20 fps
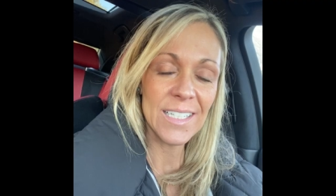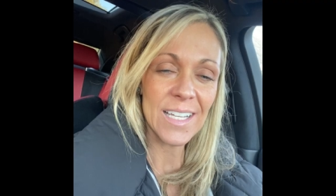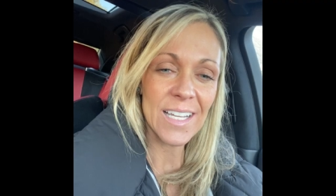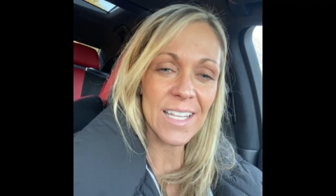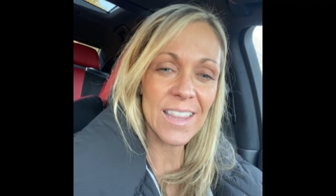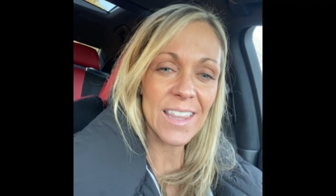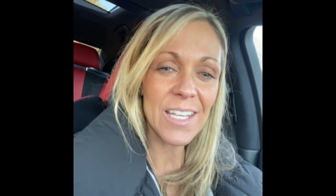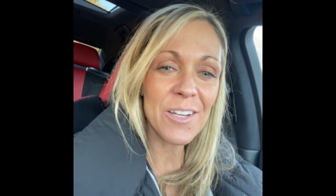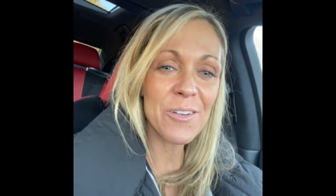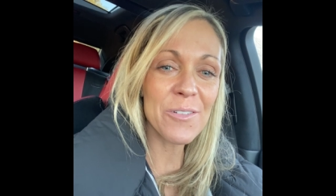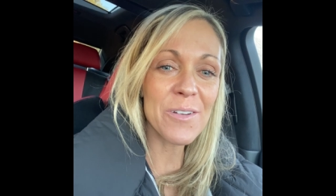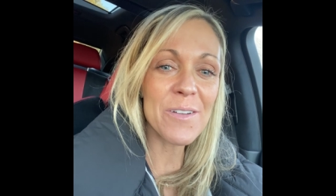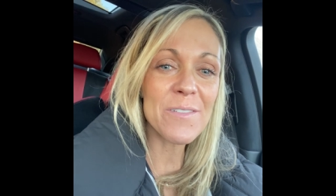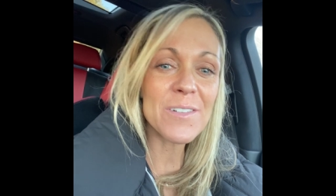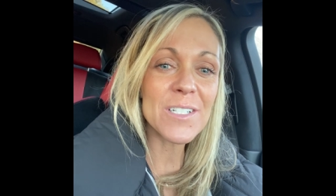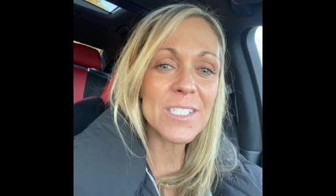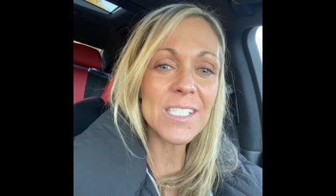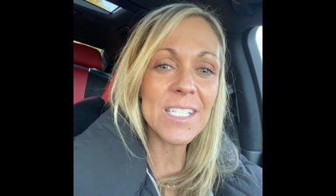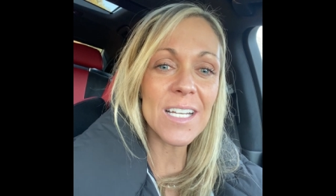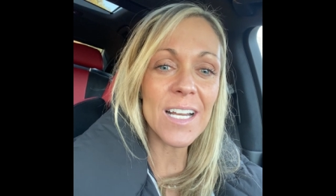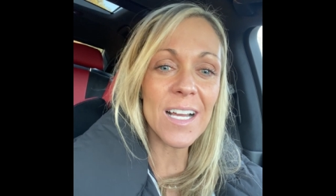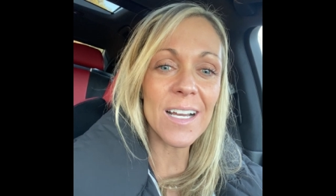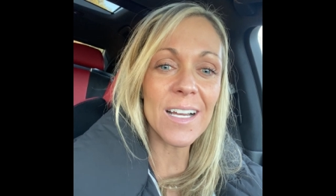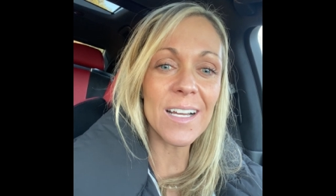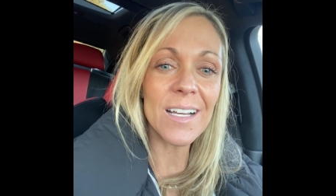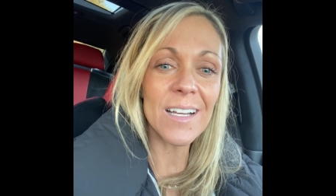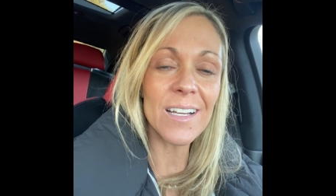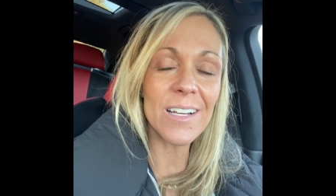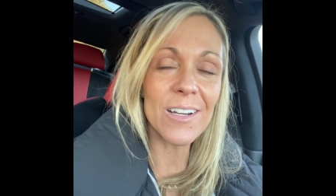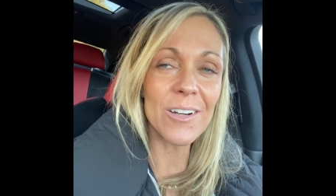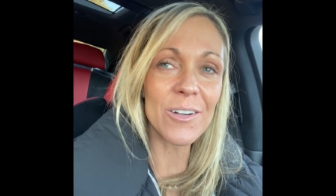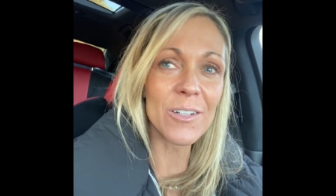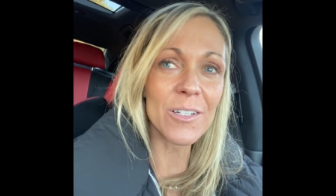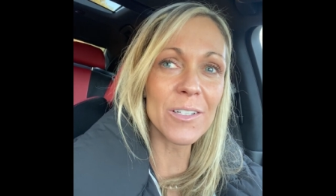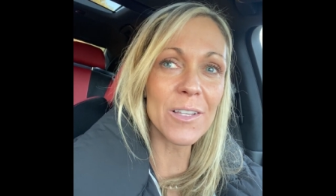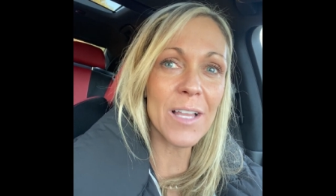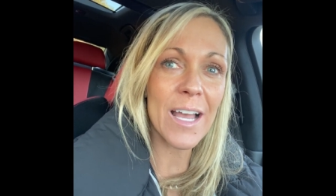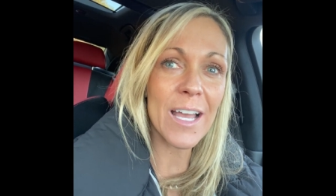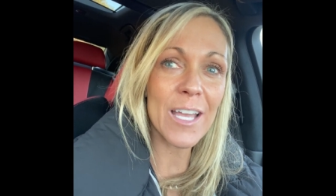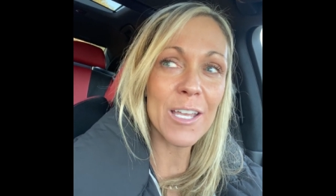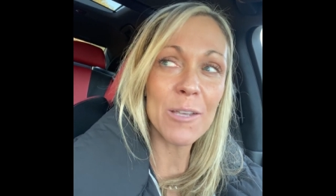I think Rivers and I are alike